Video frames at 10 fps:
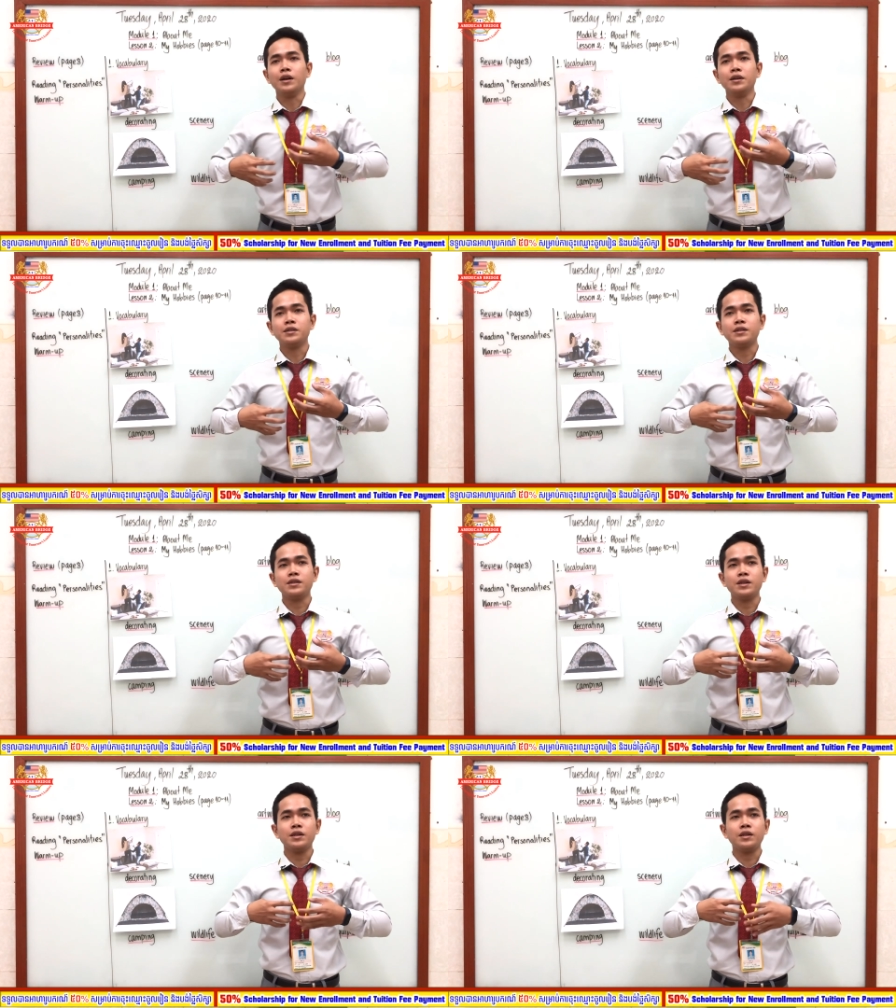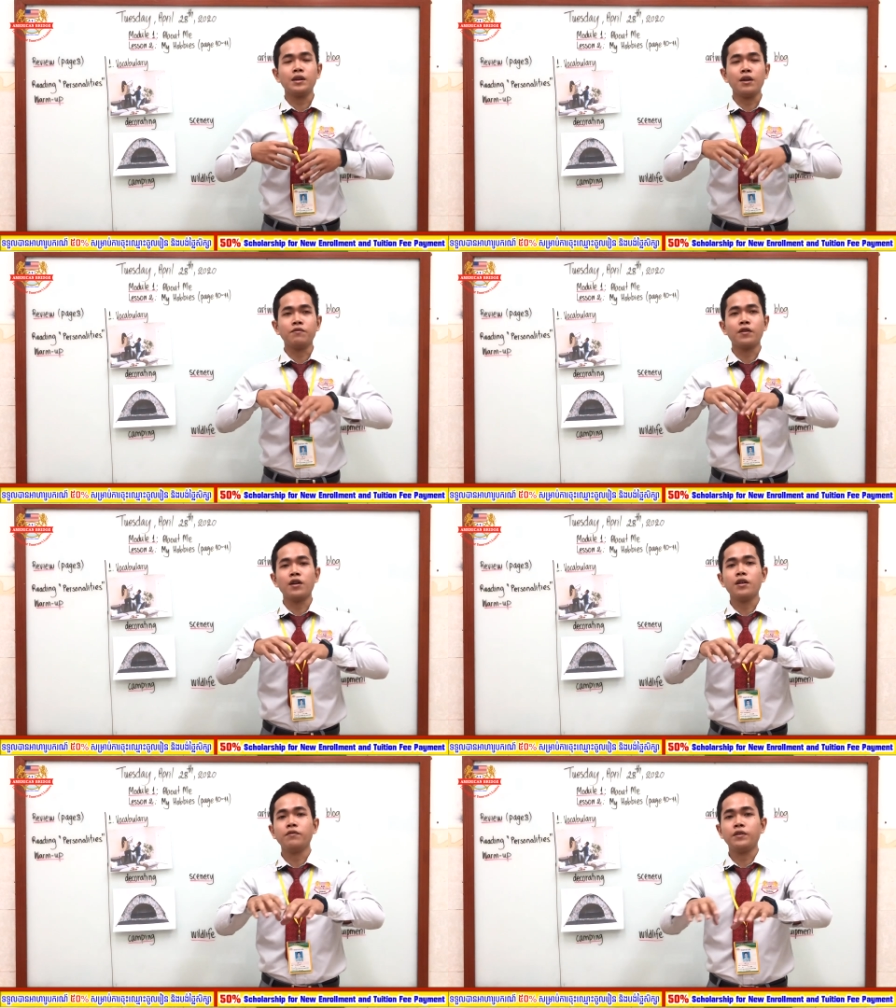sitting in
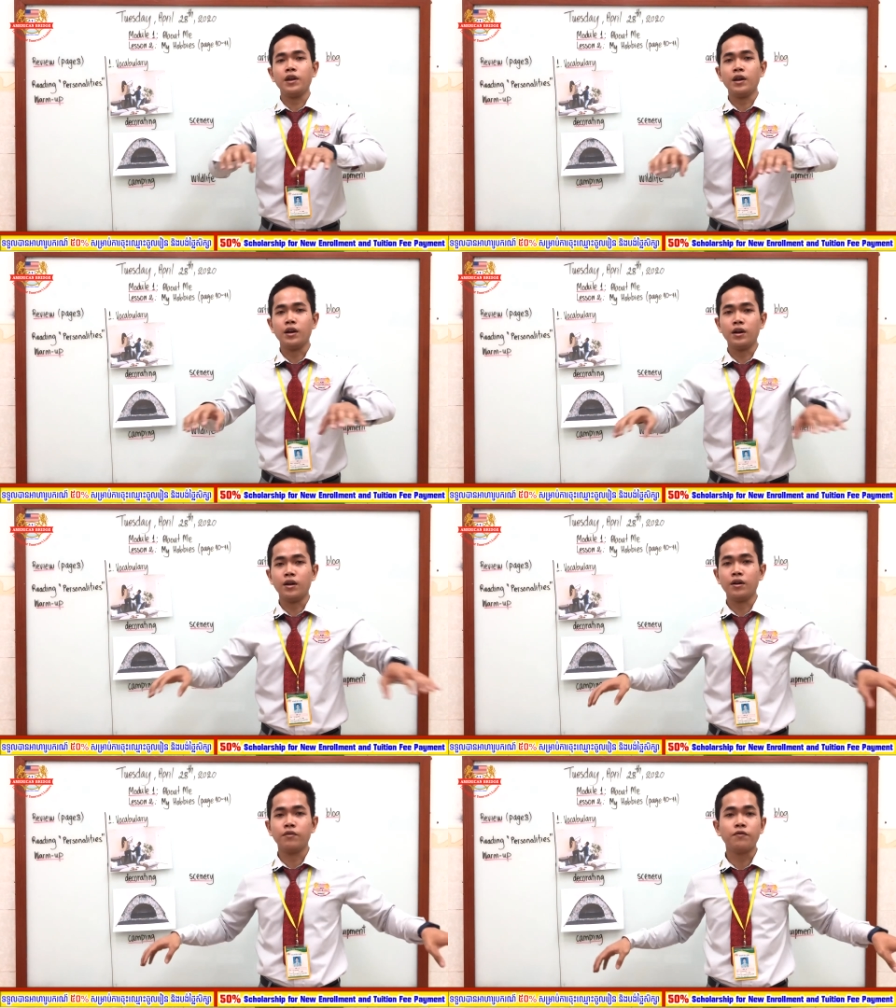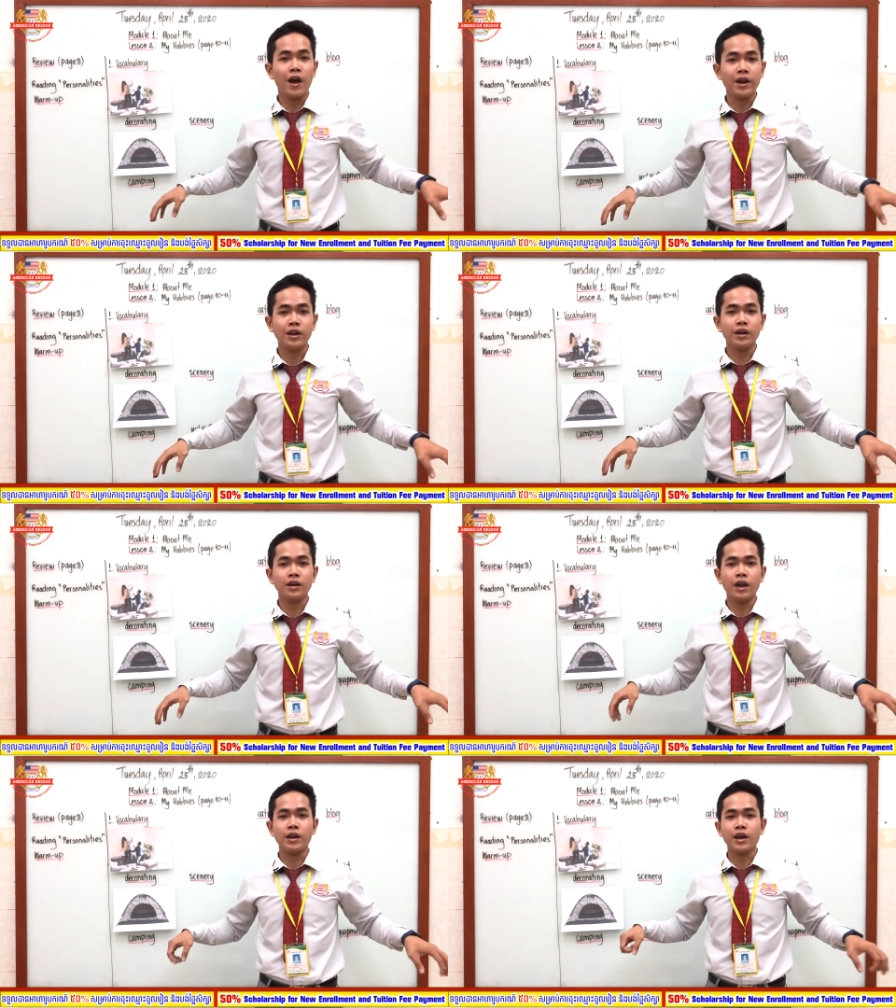front of the
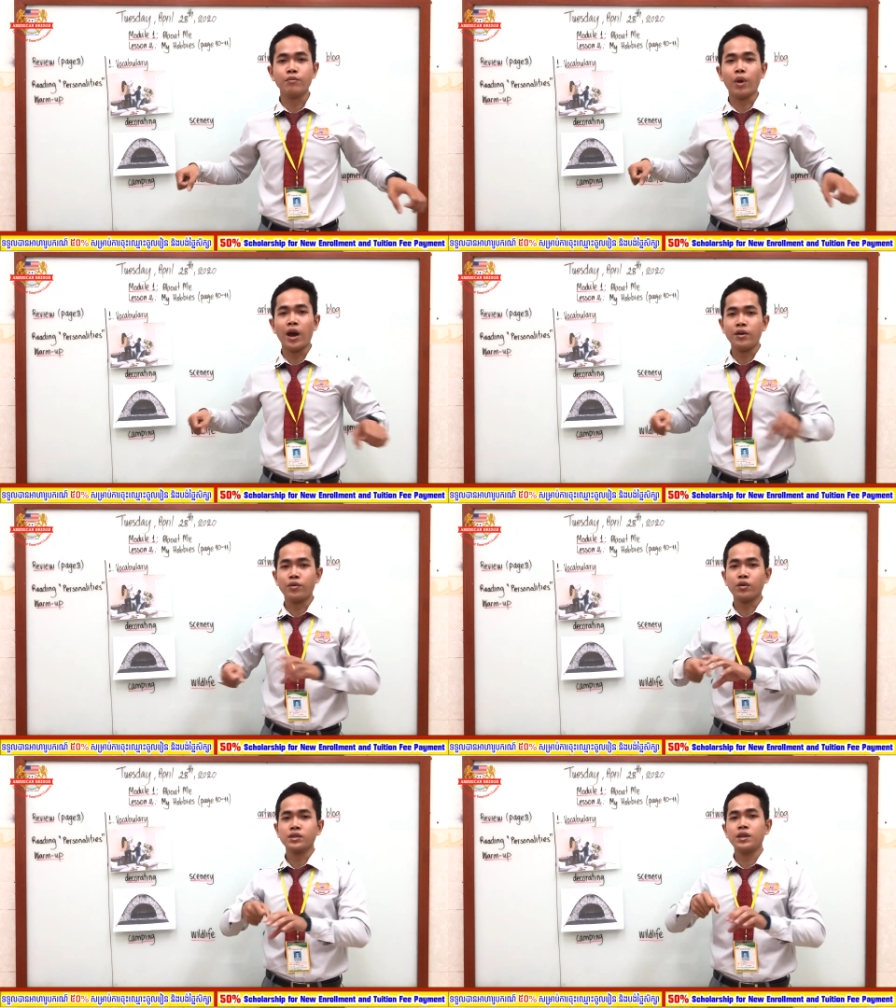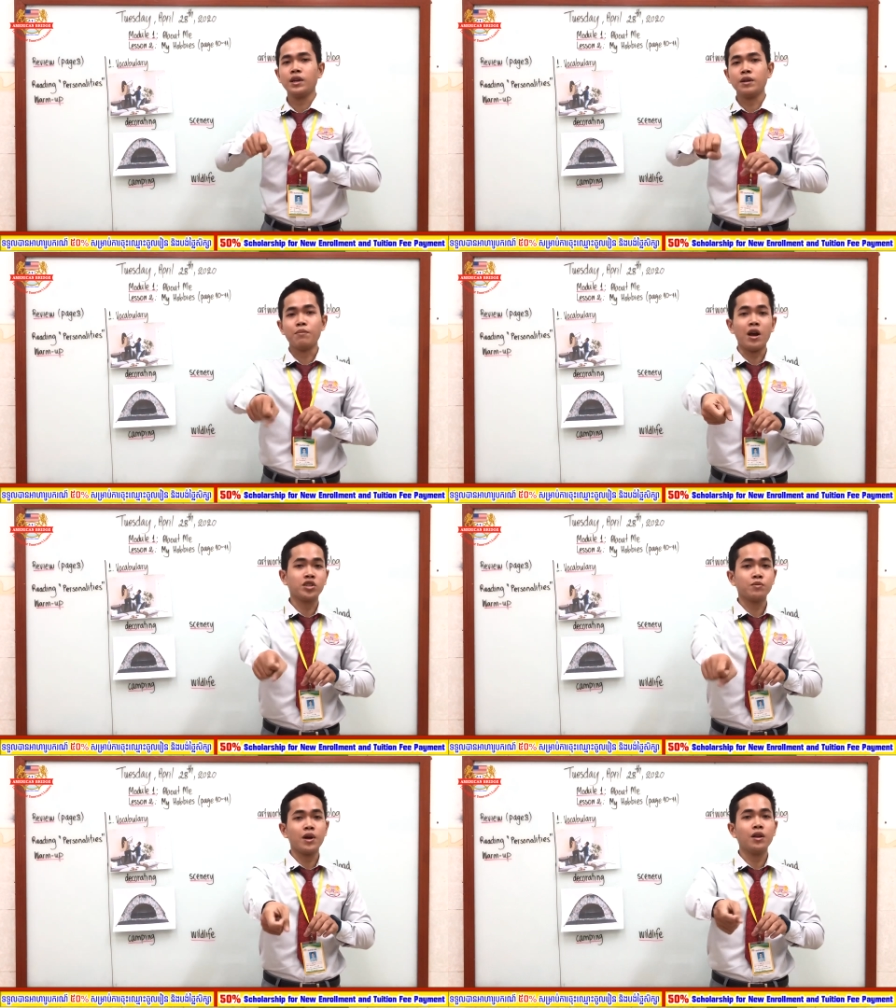fire and then by roasting the
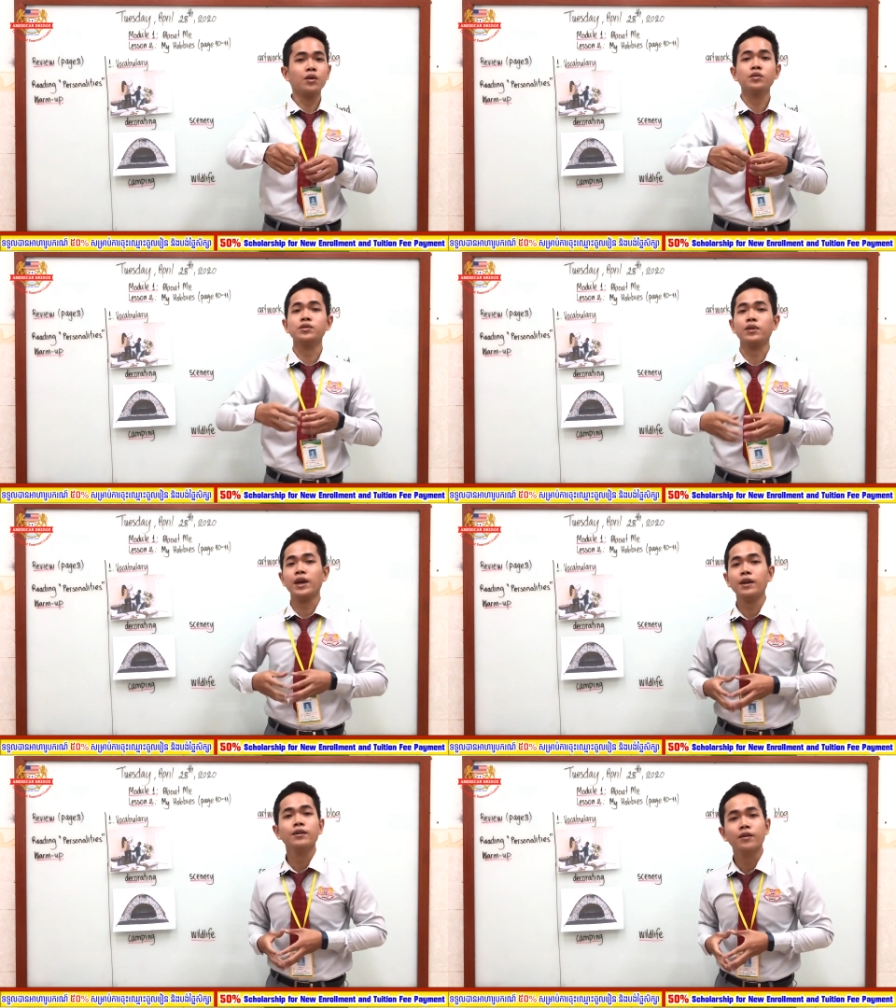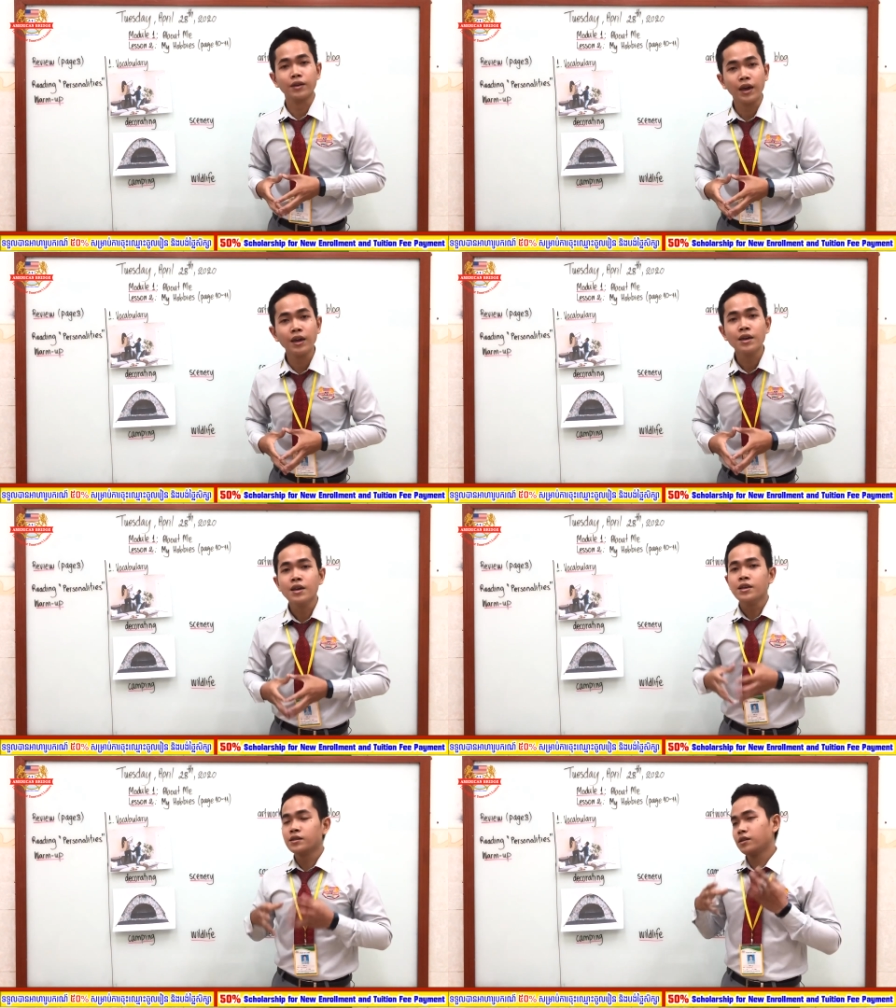marshmallow to eat.
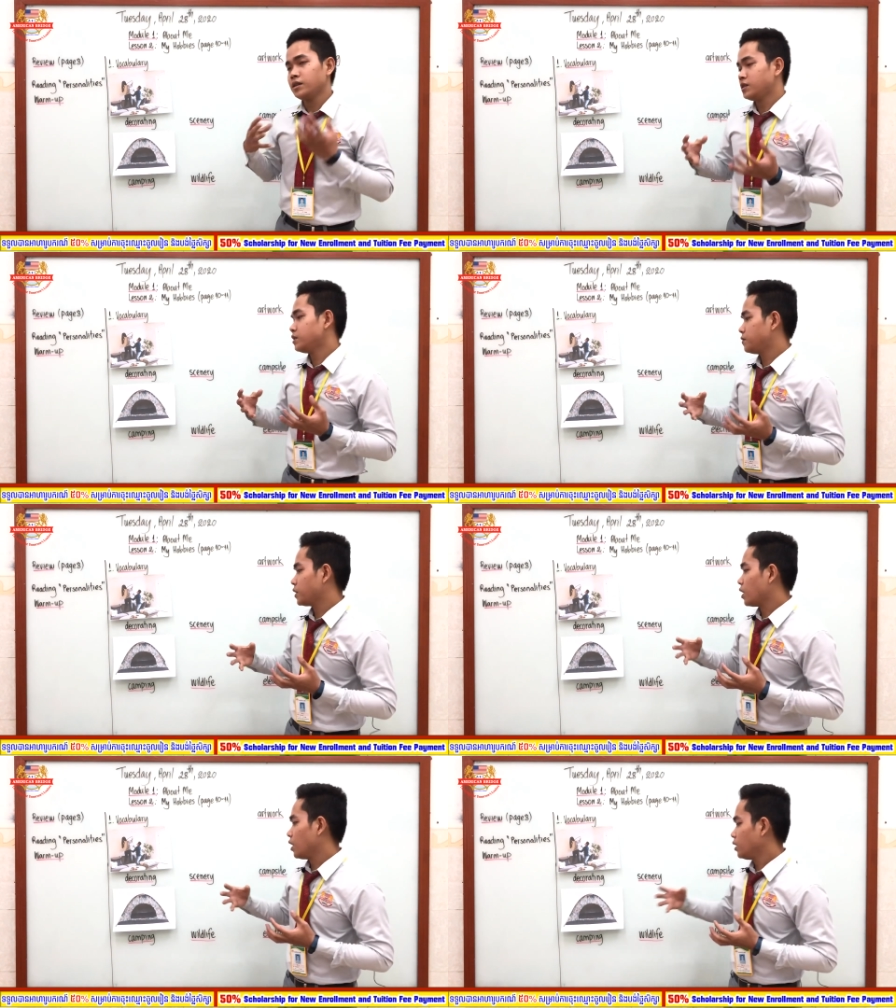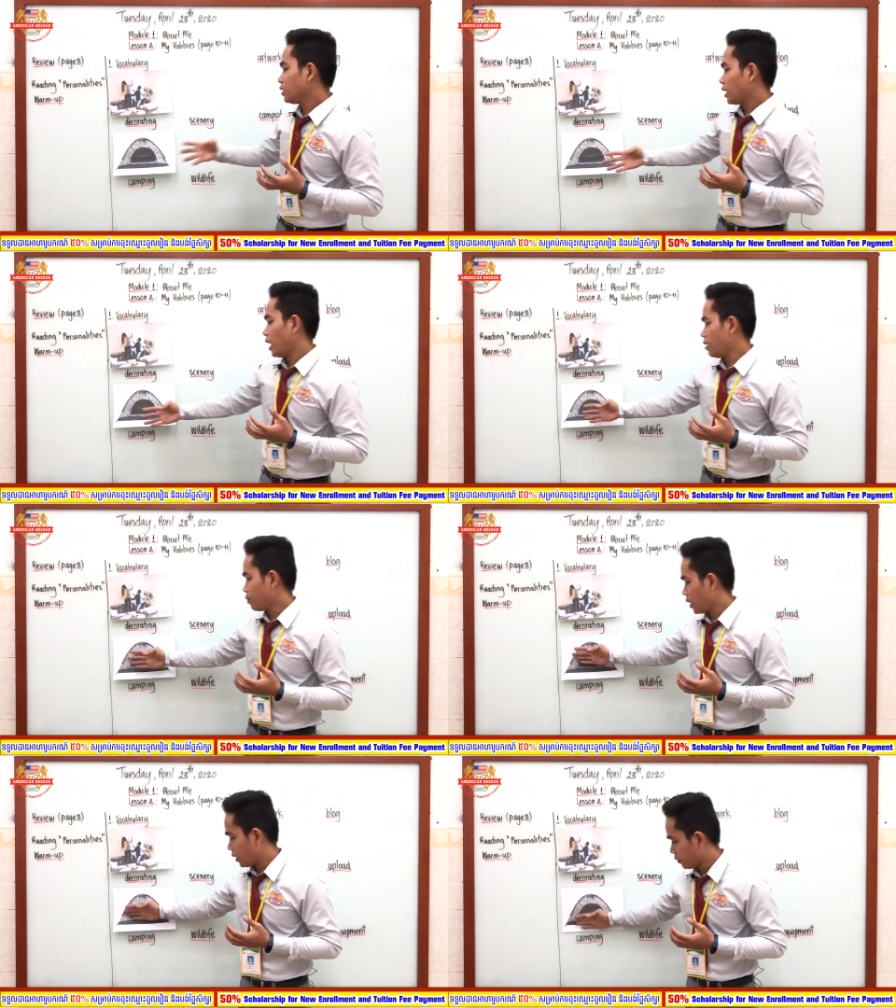Okay, so this is we call
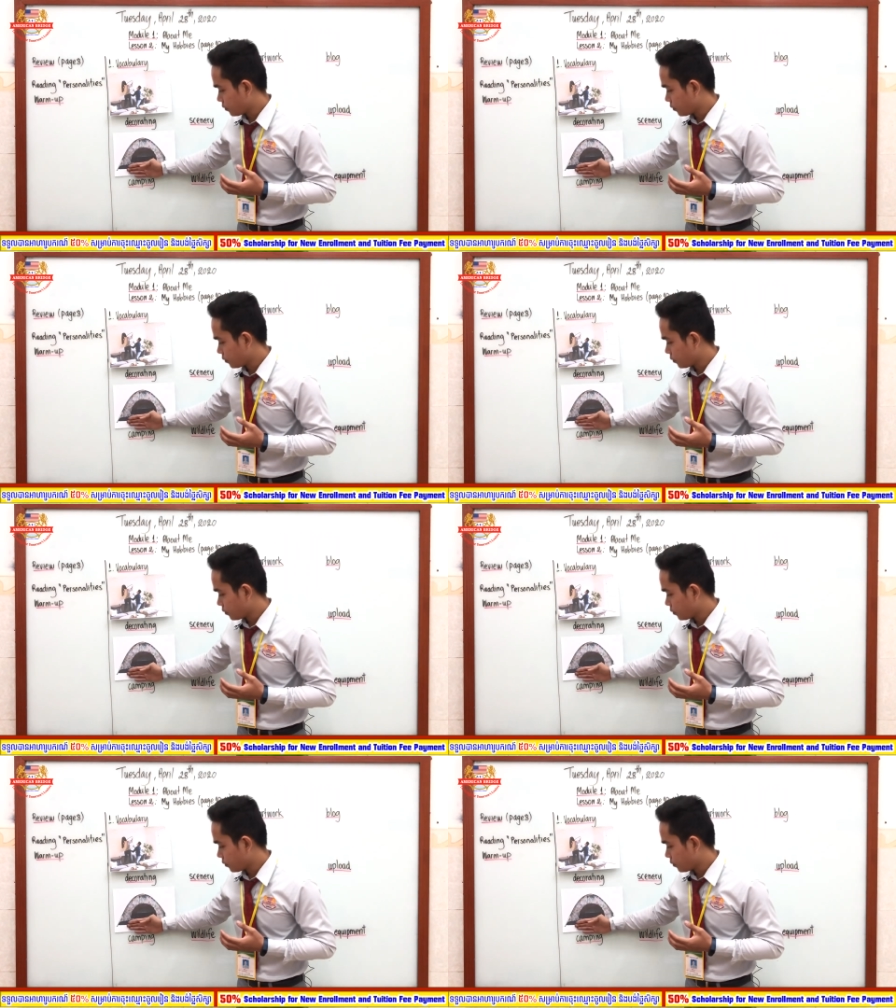camping.